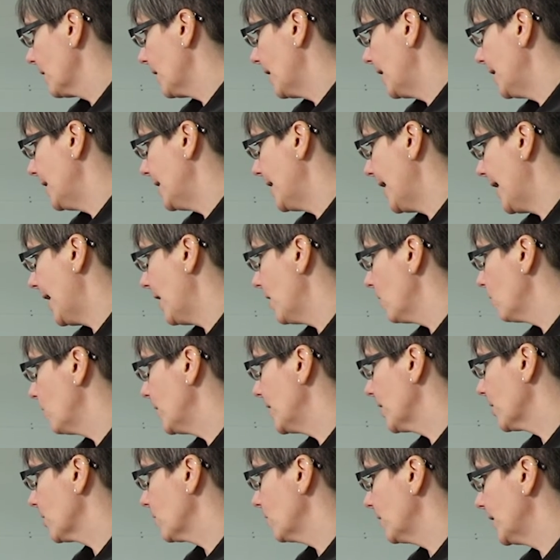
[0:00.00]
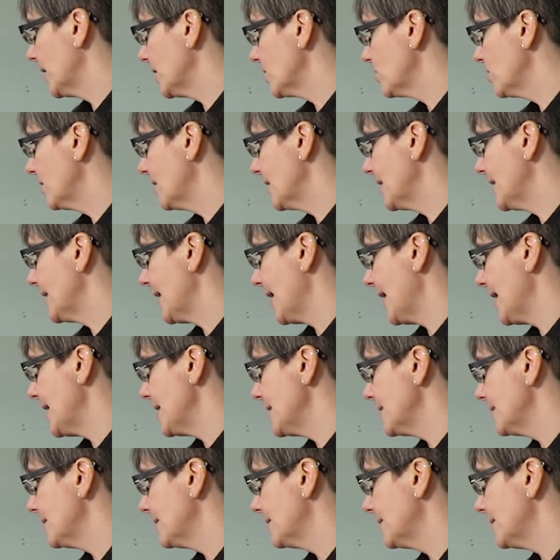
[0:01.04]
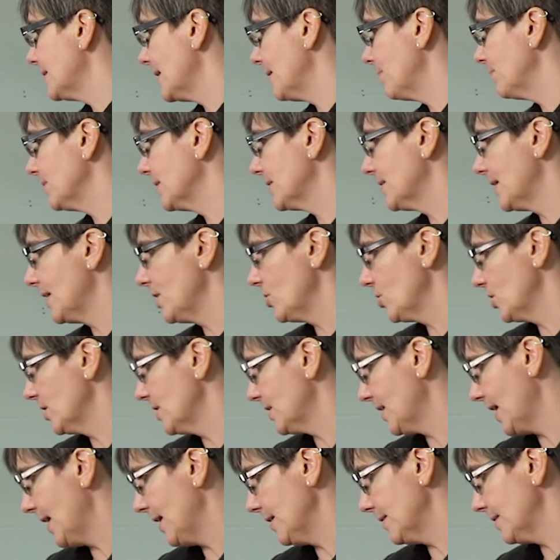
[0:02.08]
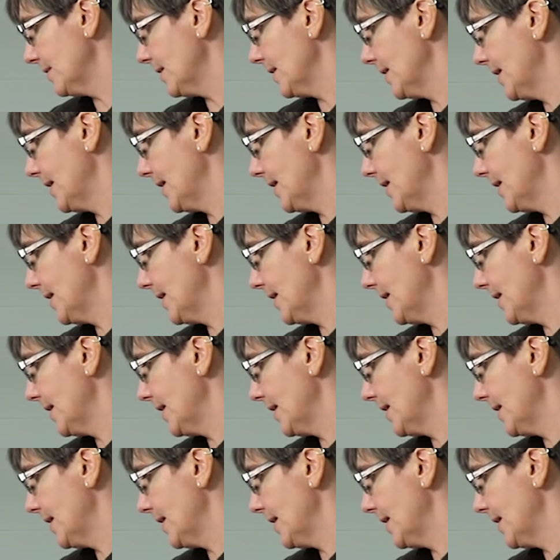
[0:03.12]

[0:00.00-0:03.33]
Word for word: And now we are going to the gaze stabilization test.